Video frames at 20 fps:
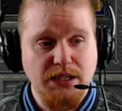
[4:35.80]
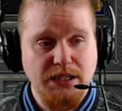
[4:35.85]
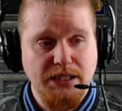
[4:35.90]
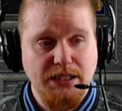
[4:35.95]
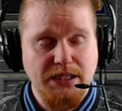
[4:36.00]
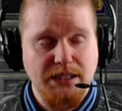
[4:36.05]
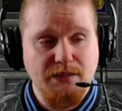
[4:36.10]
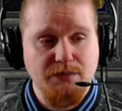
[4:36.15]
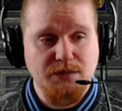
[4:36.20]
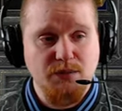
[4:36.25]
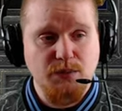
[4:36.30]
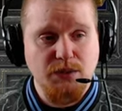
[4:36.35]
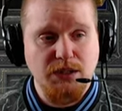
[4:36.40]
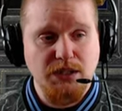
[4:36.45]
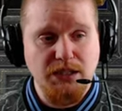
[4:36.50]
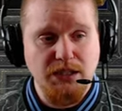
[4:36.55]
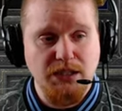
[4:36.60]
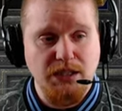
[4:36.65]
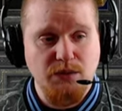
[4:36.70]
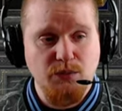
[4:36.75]
Um, so we're going to
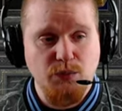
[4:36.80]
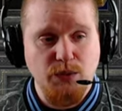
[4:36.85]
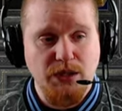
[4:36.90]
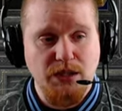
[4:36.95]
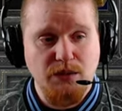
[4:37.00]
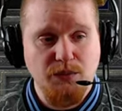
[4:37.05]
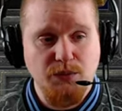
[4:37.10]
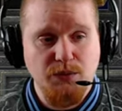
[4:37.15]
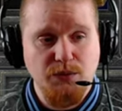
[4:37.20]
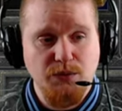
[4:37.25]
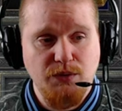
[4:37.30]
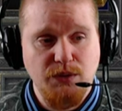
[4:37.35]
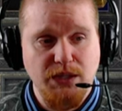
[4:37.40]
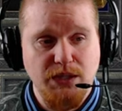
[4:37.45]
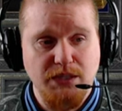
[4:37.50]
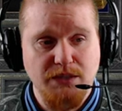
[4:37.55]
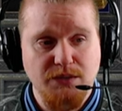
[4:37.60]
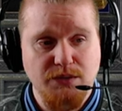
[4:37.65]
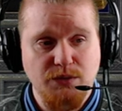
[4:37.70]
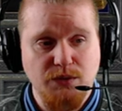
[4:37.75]
need a Ral rune,
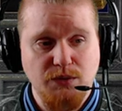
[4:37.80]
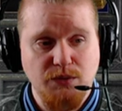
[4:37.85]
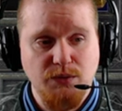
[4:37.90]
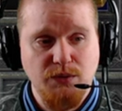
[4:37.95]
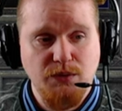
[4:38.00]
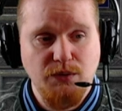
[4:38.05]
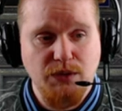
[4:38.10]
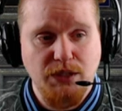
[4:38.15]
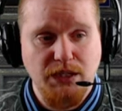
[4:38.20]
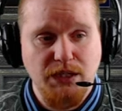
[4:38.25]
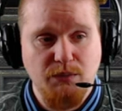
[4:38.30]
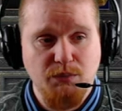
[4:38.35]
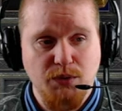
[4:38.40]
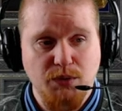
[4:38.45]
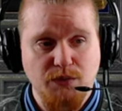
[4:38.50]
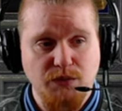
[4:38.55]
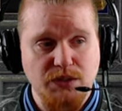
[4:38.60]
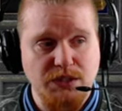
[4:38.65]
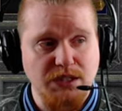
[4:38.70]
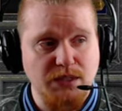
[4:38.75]
a Soul rune, and a
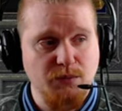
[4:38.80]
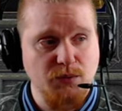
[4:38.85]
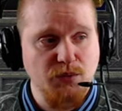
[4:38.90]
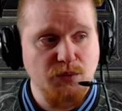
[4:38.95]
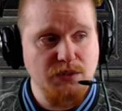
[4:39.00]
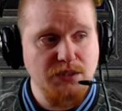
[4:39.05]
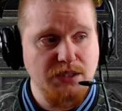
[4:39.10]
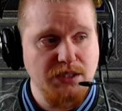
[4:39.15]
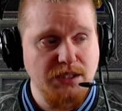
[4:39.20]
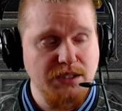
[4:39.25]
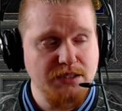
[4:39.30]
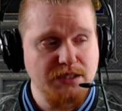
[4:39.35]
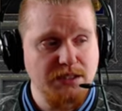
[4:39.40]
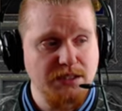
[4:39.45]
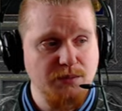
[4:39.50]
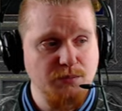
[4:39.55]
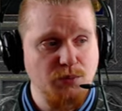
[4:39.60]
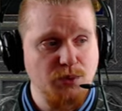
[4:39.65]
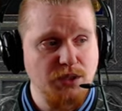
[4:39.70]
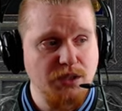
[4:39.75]
Perfect Emerald, and that's going
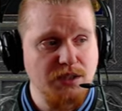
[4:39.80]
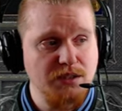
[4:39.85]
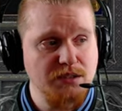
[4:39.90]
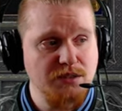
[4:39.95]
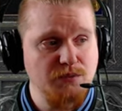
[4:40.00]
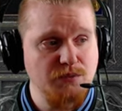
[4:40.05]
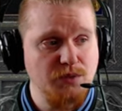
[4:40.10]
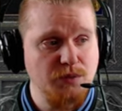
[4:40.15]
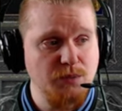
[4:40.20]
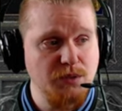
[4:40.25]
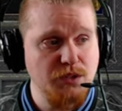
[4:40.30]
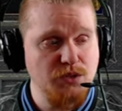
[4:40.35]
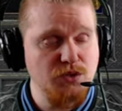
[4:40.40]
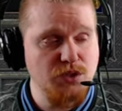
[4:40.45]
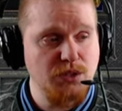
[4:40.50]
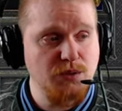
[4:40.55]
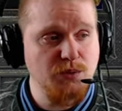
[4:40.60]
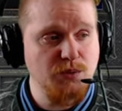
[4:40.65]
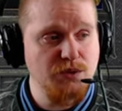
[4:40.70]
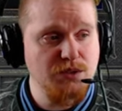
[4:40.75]
to bring us from the
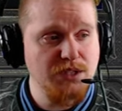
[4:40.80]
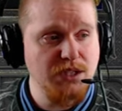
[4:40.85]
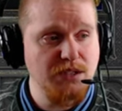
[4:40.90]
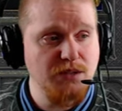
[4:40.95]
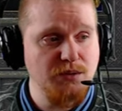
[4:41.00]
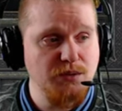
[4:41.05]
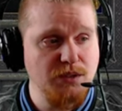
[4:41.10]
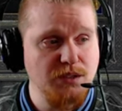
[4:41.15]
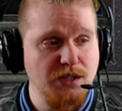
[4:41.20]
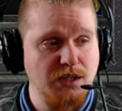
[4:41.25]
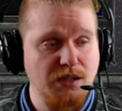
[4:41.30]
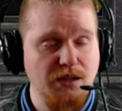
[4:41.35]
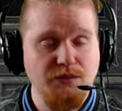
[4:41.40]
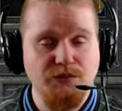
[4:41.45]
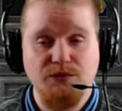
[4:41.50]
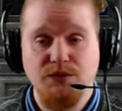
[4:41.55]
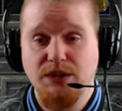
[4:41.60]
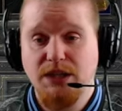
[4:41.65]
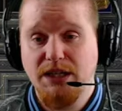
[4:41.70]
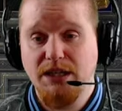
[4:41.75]
General's Tando Laga
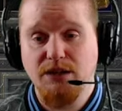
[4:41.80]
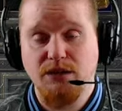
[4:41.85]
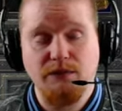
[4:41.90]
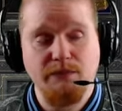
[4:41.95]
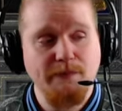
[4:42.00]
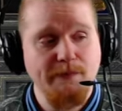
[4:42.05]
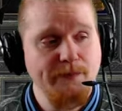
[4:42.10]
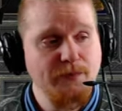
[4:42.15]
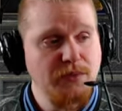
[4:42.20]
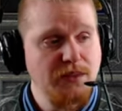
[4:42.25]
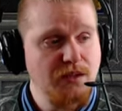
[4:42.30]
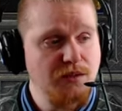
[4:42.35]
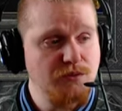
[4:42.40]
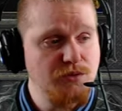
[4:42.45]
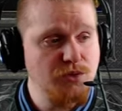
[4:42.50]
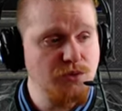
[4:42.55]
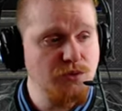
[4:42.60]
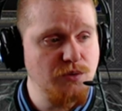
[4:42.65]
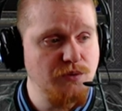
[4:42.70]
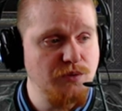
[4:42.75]
flail
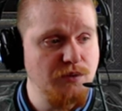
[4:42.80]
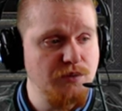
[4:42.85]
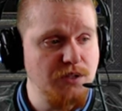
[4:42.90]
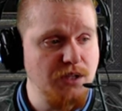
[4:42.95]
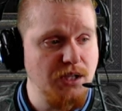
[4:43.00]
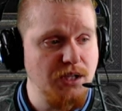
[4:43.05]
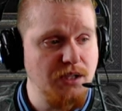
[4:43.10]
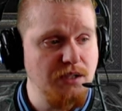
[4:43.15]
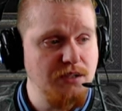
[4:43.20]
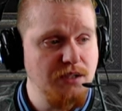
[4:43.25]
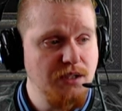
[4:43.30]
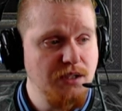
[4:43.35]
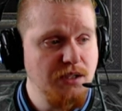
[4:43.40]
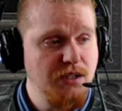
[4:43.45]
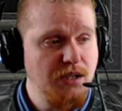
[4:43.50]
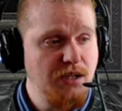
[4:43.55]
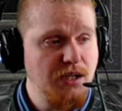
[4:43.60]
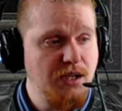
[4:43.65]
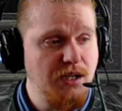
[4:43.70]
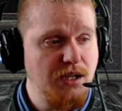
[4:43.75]
two to fifty-eight,
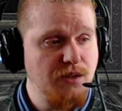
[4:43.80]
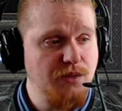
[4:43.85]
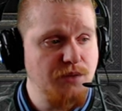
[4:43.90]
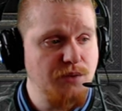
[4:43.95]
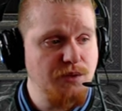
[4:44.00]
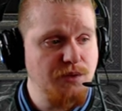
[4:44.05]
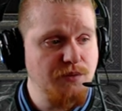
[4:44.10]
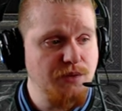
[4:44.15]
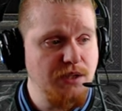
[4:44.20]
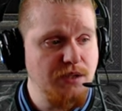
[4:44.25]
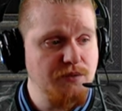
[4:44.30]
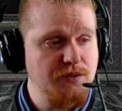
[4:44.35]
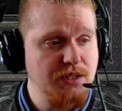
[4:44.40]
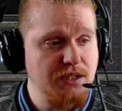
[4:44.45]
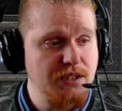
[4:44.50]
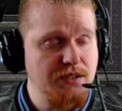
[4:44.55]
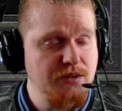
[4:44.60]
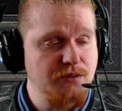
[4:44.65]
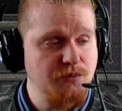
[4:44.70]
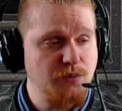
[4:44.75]
uh, thirty-five
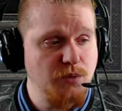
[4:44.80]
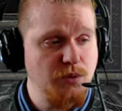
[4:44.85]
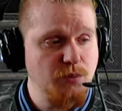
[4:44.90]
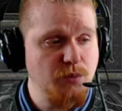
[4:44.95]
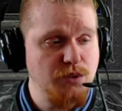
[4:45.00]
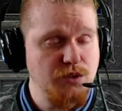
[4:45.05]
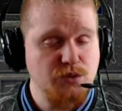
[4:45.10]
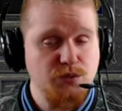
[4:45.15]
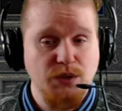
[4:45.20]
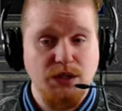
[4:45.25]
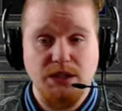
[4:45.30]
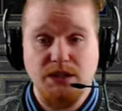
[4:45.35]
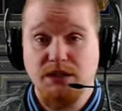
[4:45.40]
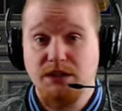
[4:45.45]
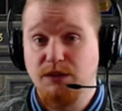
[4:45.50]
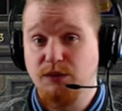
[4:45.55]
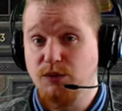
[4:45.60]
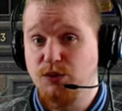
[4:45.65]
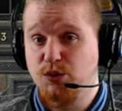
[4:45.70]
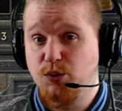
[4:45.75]
dex, forty-one strength,
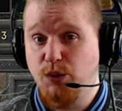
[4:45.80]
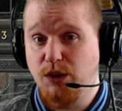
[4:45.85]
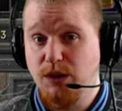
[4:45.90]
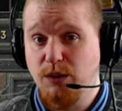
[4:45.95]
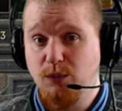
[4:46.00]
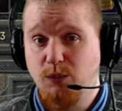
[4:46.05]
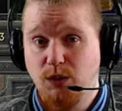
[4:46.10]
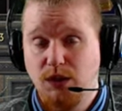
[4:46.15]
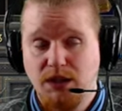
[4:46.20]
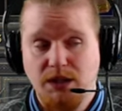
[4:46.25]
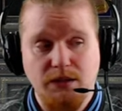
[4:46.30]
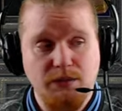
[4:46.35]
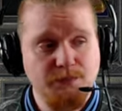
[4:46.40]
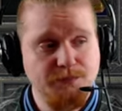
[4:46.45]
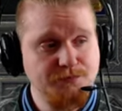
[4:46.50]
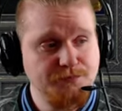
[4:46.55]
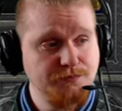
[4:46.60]
level twenty-one,